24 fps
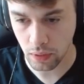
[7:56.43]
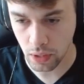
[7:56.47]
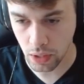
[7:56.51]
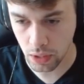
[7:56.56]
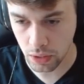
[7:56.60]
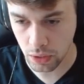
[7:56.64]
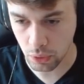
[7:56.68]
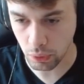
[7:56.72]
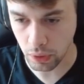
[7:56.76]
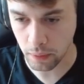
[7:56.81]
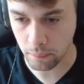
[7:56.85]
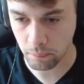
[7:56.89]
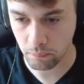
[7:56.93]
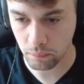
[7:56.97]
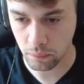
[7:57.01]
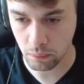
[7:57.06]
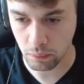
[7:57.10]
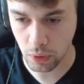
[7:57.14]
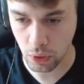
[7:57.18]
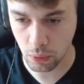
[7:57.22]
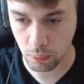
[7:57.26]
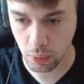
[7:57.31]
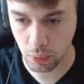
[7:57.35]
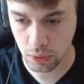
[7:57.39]
Anyway,
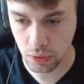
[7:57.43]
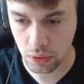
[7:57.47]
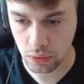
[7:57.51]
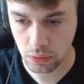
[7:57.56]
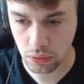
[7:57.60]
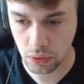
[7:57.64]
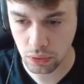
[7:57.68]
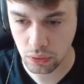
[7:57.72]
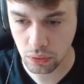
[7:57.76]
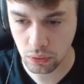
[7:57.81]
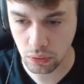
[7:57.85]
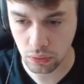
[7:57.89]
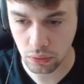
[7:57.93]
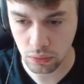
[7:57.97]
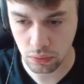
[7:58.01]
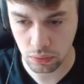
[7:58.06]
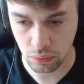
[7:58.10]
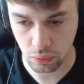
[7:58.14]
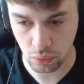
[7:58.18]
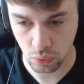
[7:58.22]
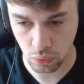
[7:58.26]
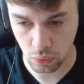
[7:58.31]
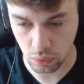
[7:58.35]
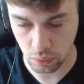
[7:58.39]
my opponent did
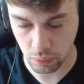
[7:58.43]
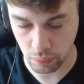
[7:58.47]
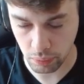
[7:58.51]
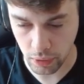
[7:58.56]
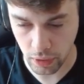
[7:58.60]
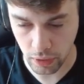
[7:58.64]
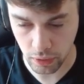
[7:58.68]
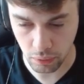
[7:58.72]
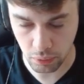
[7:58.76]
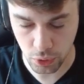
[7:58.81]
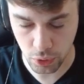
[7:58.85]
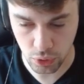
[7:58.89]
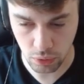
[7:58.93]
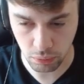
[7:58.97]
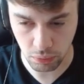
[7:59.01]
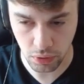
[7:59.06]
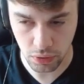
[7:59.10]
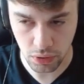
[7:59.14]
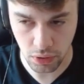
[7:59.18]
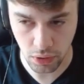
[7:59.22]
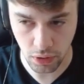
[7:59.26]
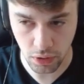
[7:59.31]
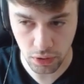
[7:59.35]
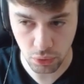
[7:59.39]
not play bishop
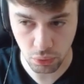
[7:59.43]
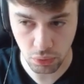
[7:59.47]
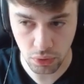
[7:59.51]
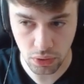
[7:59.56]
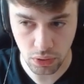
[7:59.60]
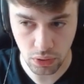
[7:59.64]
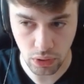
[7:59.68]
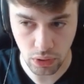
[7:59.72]
d6, which